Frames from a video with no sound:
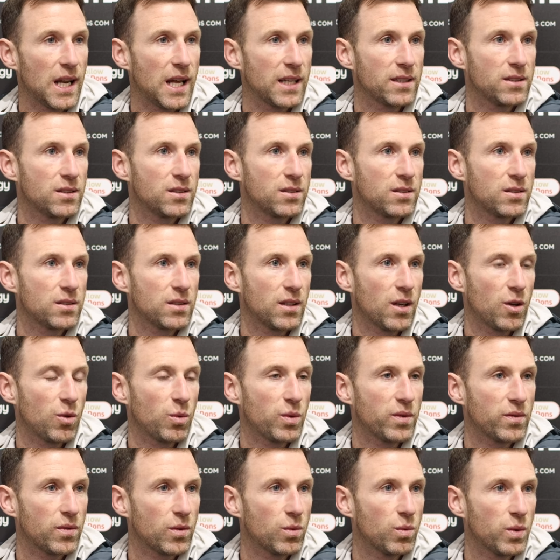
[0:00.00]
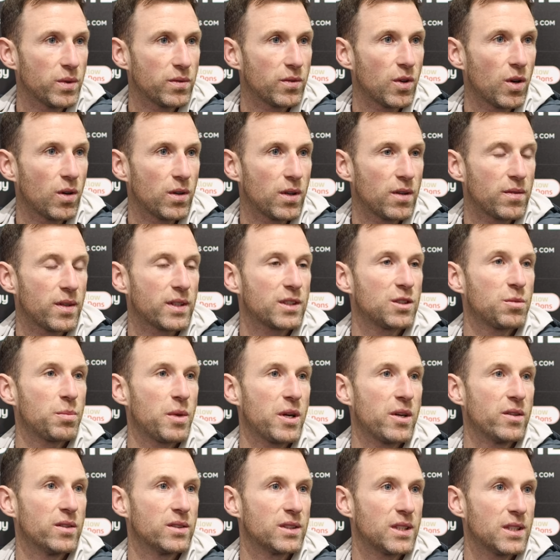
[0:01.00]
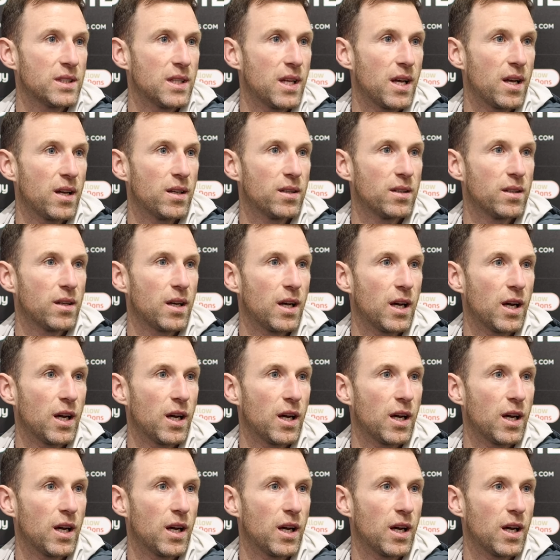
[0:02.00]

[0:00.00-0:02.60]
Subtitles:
lads, you know, we've got enough experience in there